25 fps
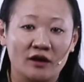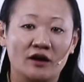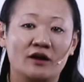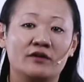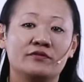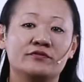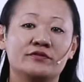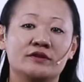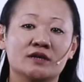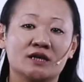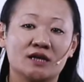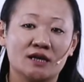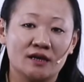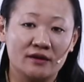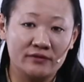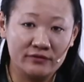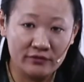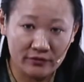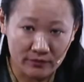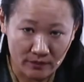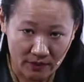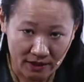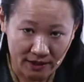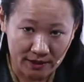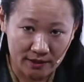of the
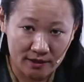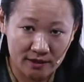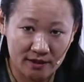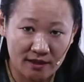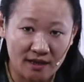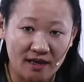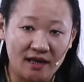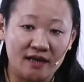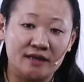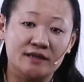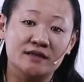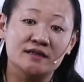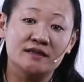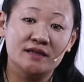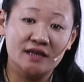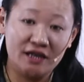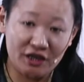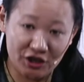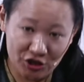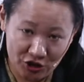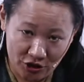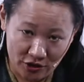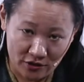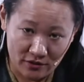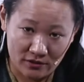government and the
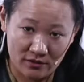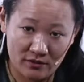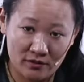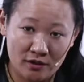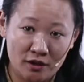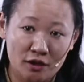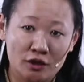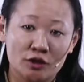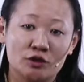nation